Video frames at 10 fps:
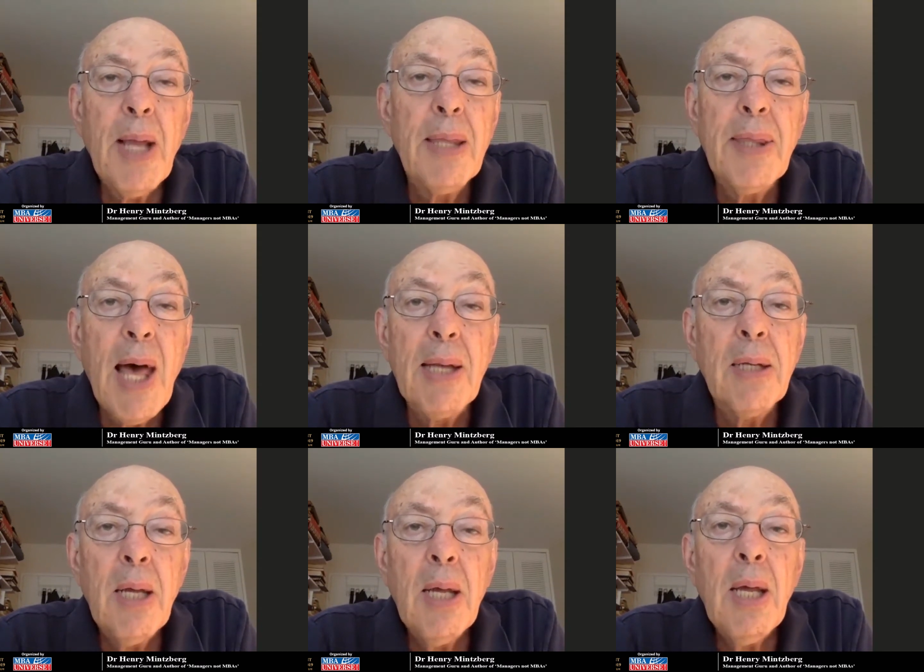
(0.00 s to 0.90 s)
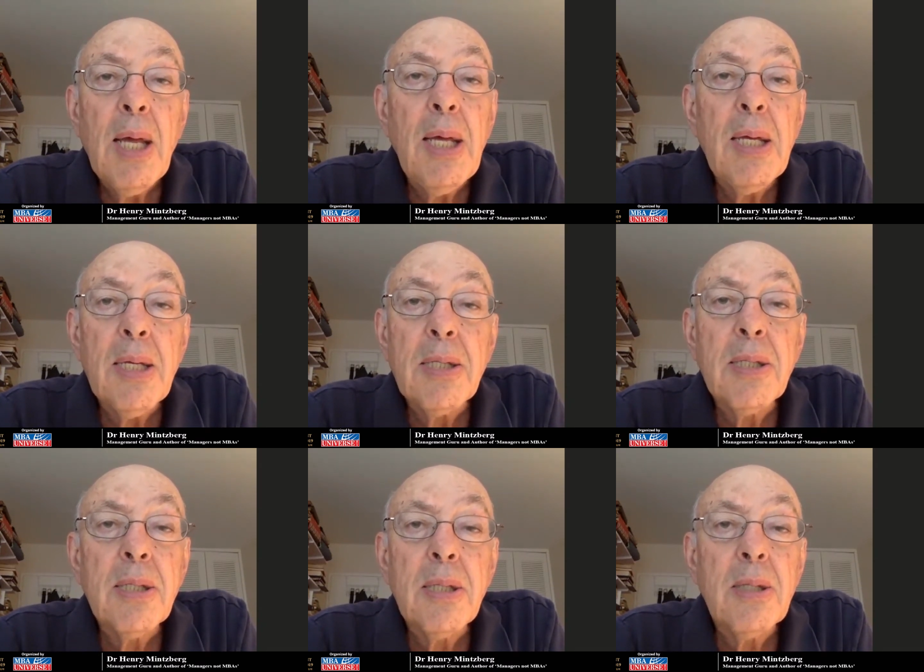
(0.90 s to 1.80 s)
And that
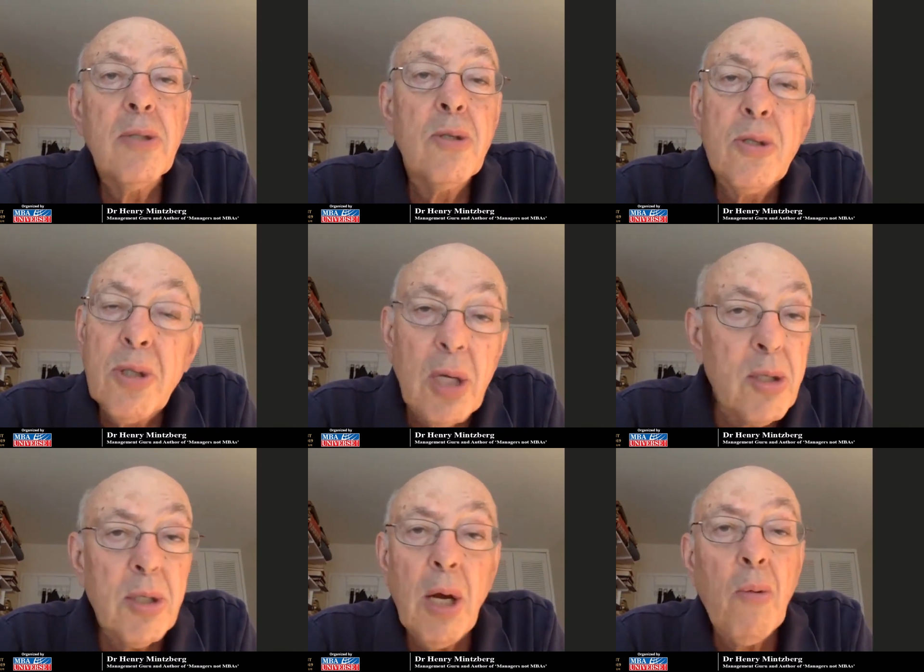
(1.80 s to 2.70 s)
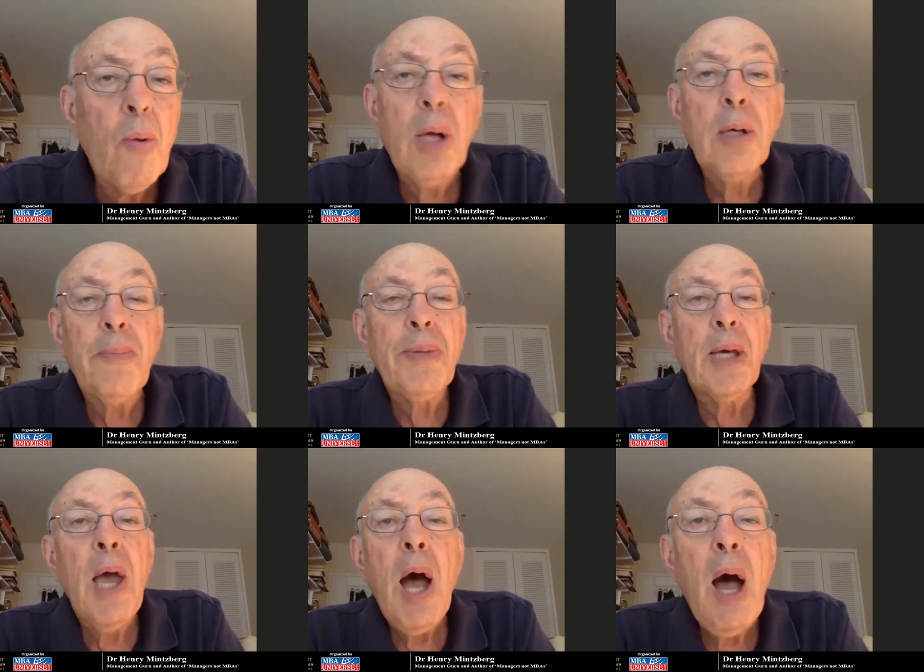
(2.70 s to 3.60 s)
is such a welcome
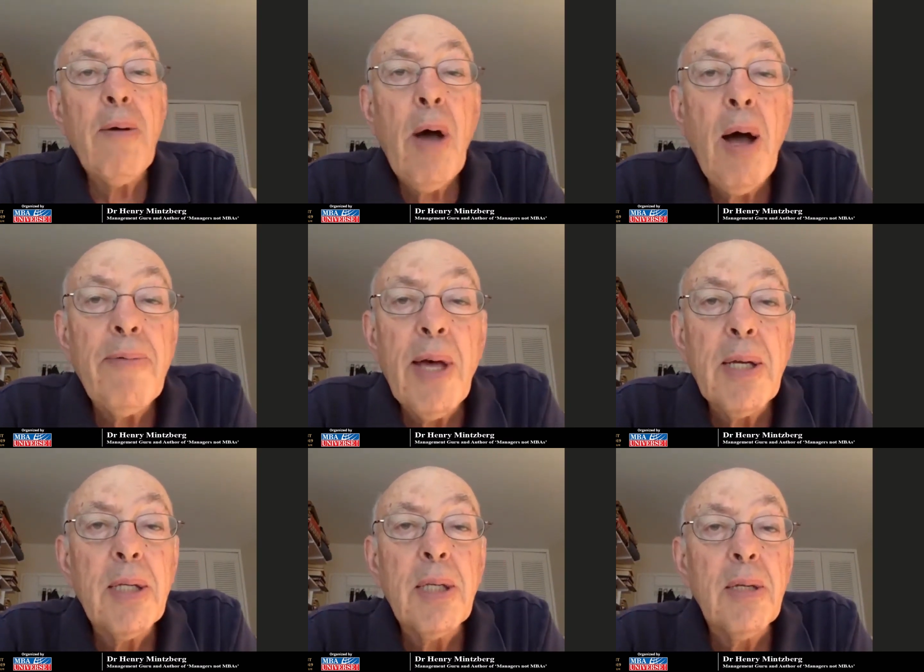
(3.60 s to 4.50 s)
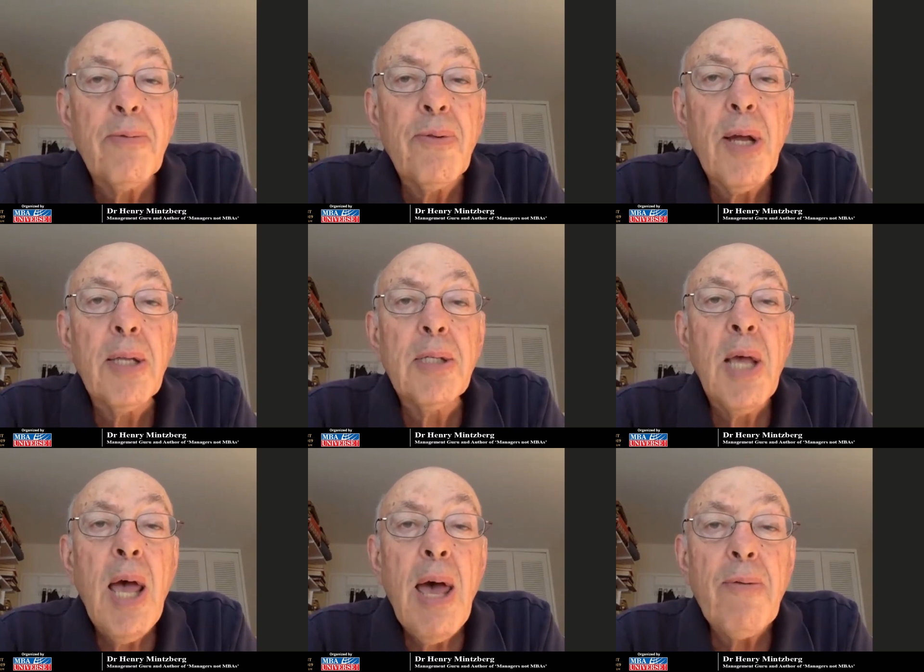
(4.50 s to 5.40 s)
thing. I've had Indian friends
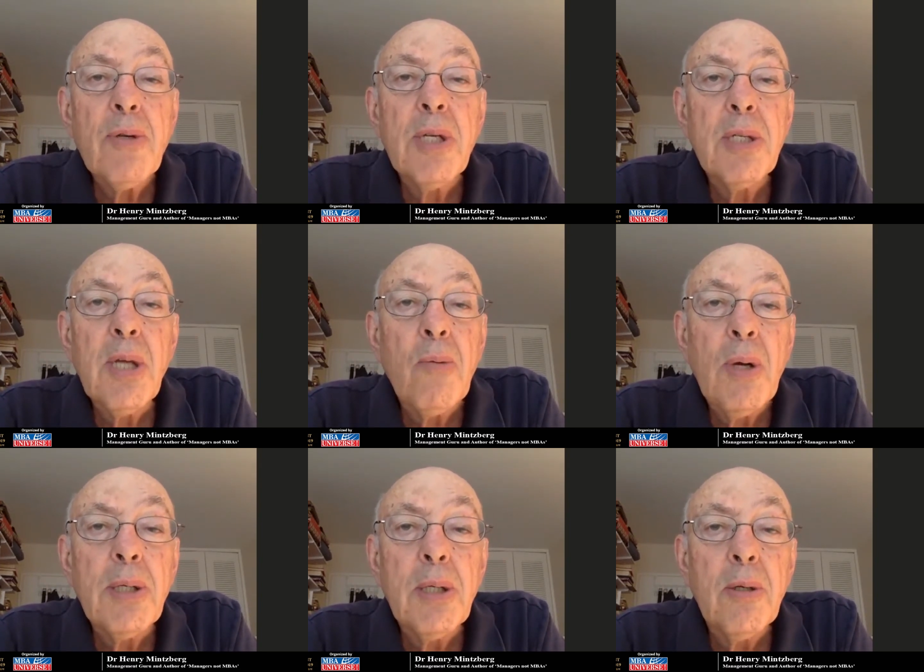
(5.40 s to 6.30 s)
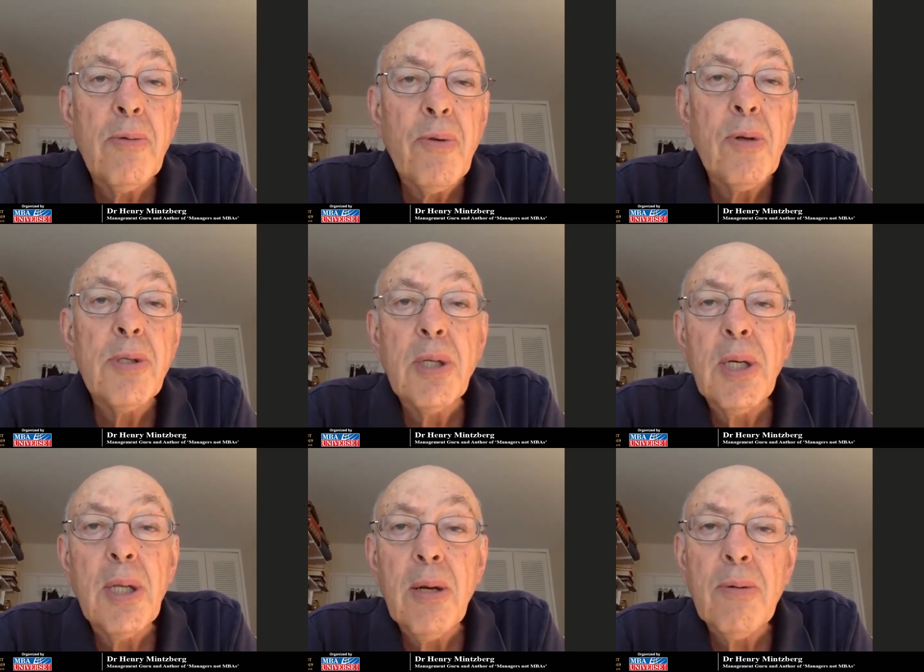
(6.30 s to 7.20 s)
ever since I went to
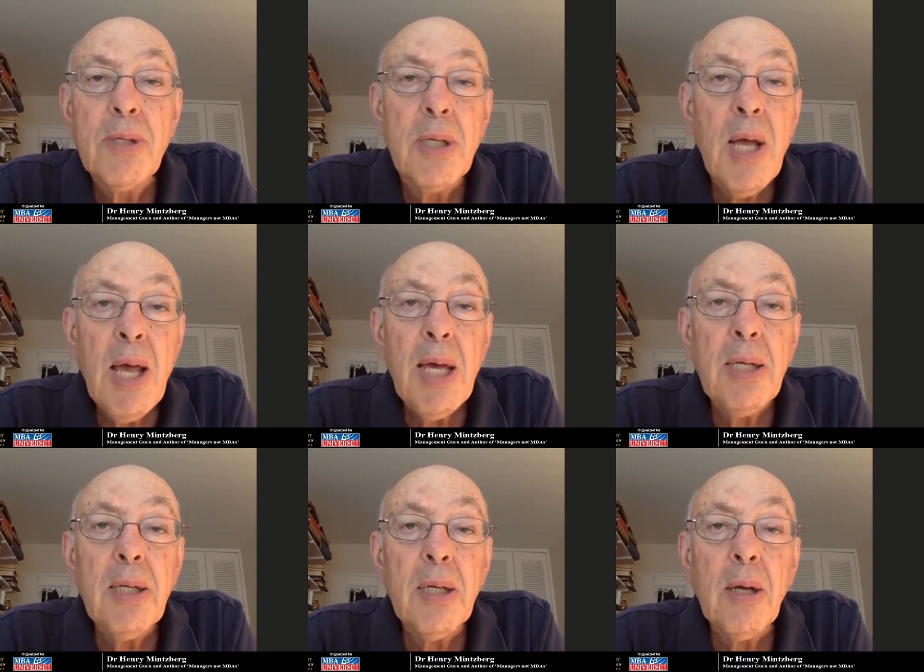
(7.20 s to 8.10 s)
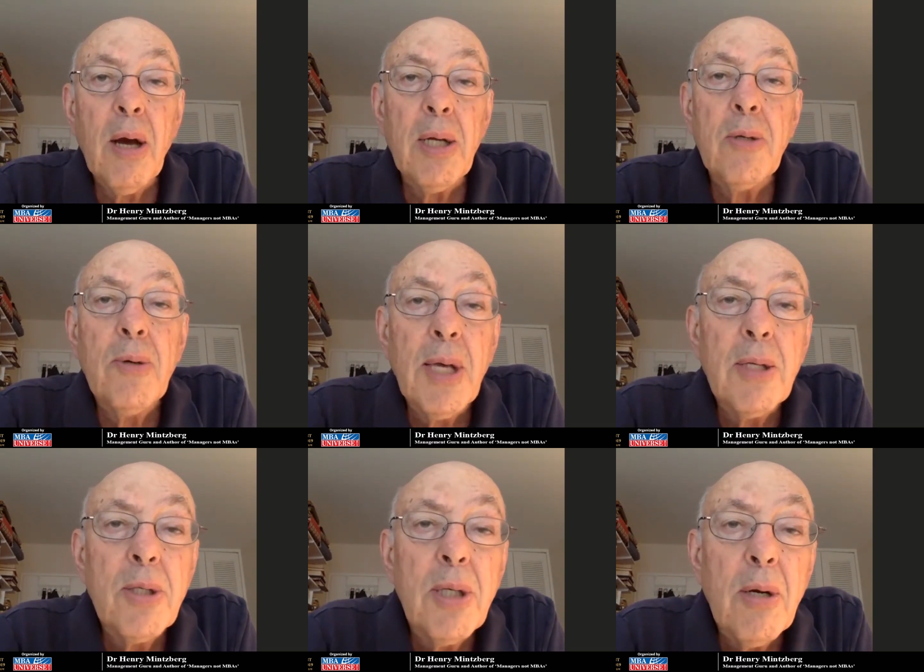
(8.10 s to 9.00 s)
university. There was an Indian guy doing
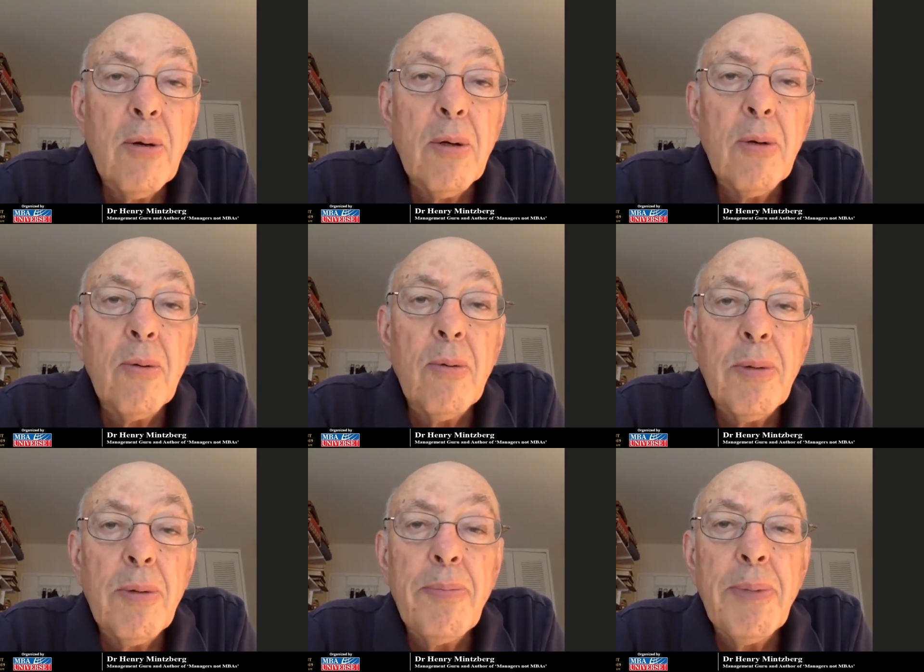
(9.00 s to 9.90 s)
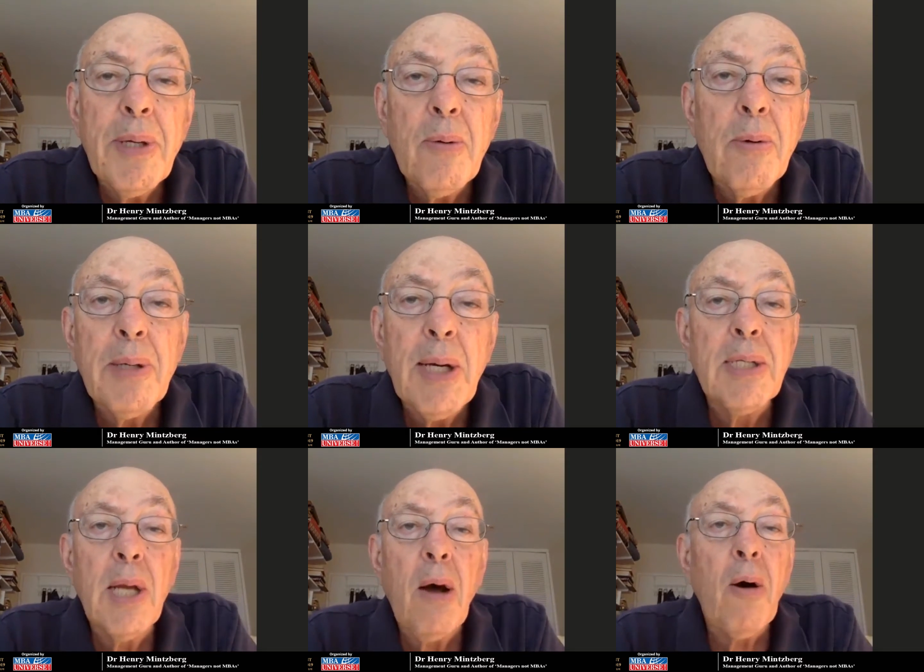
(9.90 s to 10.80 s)
engineering with me. We were
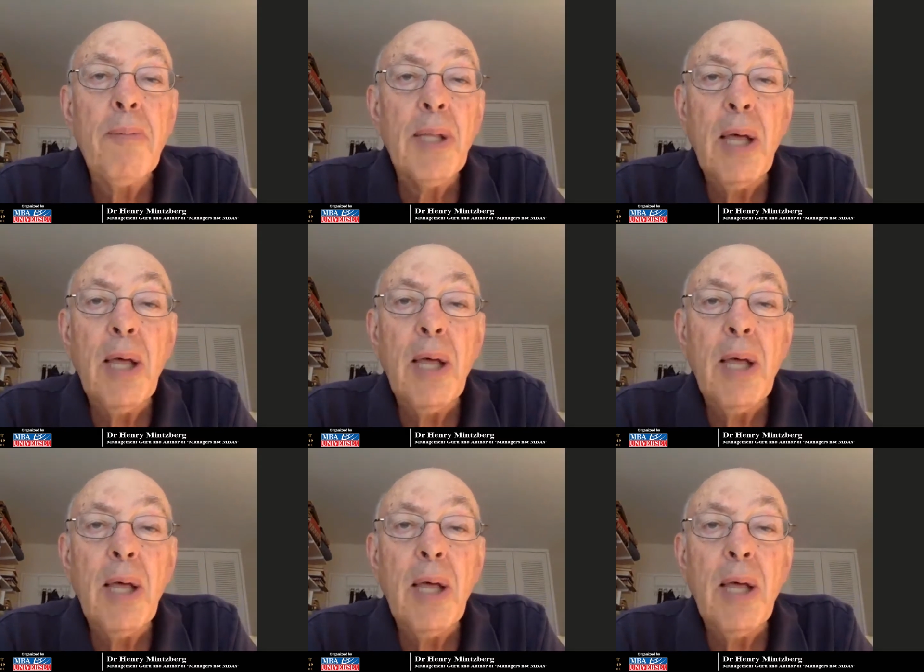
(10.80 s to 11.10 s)
big buddies.